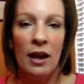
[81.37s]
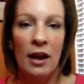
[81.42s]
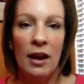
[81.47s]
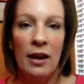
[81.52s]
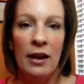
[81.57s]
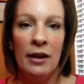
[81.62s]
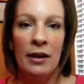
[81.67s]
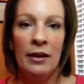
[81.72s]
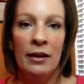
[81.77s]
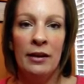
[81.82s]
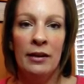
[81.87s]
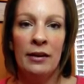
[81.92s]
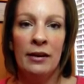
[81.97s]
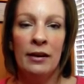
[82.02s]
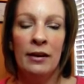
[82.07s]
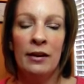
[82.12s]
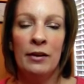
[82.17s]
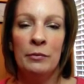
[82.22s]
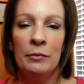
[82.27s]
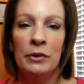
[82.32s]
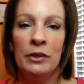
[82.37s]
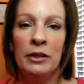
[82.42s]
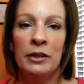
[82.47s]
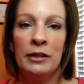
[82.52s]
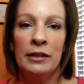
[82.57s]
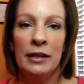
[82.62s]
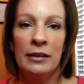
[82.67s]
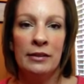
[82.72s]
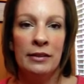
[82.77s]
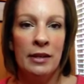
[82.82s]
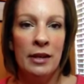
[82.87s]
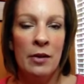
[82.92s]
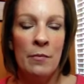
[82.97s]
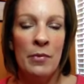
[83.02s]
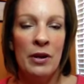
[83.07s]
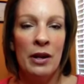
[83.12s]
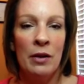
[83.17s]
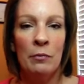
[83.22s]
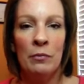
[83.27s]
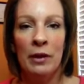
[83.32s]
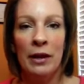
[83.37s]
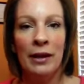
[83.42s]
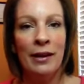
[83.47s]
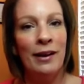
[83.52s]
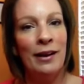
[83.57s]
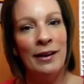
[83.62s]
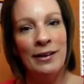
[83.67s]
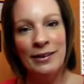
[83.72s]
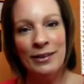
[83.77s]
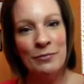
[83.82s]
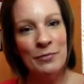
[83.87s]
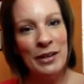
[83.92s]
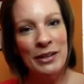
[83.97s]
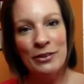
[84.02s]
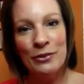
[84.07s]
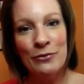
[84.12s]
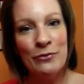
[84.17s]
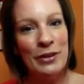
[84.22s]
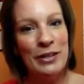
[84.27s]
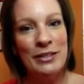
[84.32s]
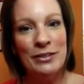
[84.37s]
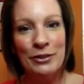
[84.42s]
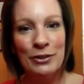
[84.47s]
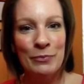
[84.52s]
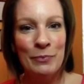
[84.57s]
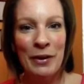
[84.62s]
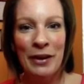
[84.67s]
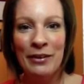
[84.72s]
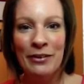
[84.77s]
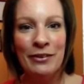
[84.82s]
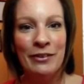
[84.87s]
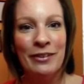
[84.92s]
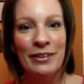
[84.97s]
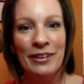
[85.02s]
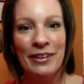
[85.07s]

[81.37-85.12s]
and I'm looking at them, and I'm like, I can make their face look better.